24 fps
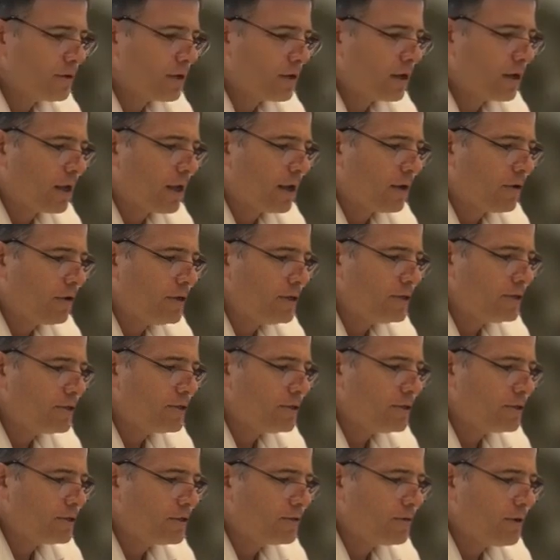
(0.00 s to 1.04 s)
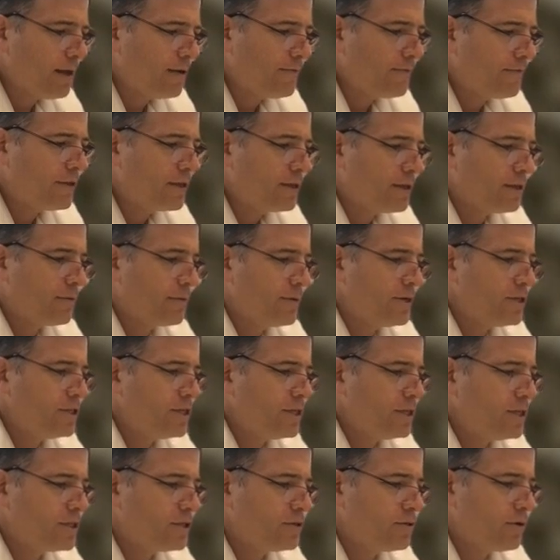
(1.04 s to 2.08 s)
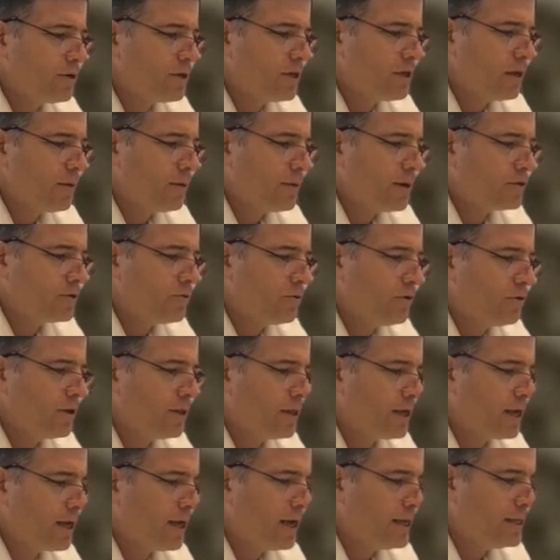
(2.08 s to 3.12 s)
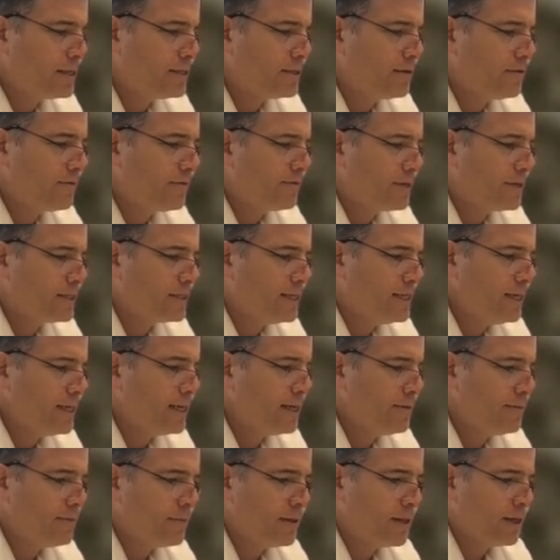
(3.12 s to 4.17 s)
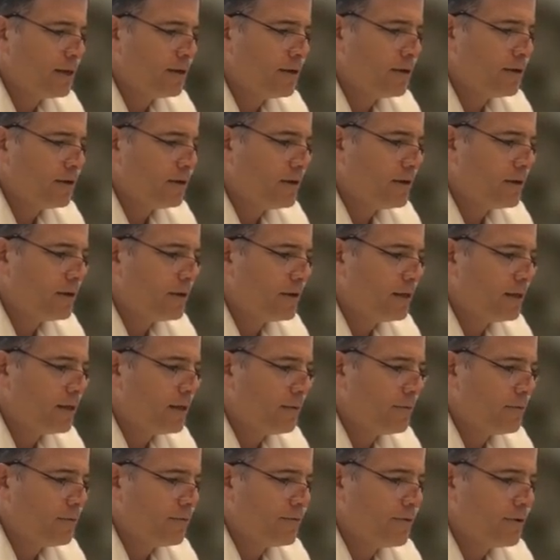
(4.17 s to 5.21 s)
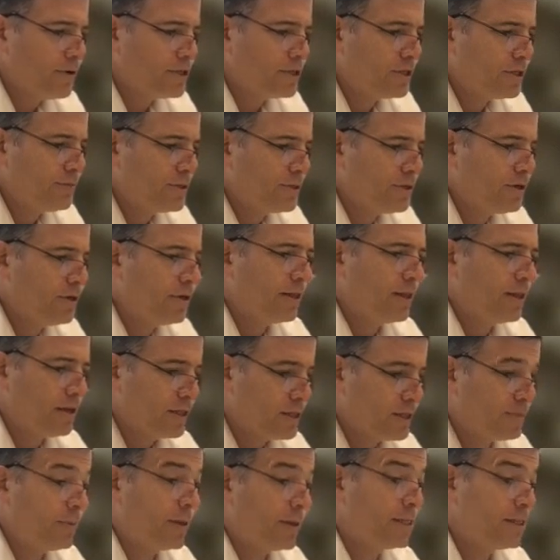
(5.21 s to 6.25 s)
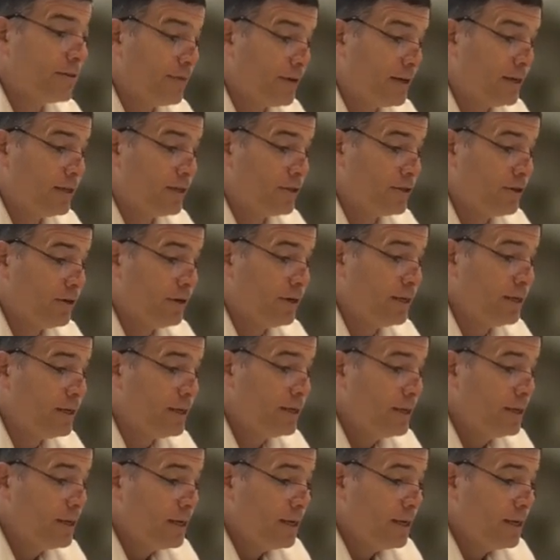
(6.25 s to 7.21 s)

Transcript: Okay, according to Rav, the Mishnah is talking about all of the kinds of nezikin that are that are specified in the Torah,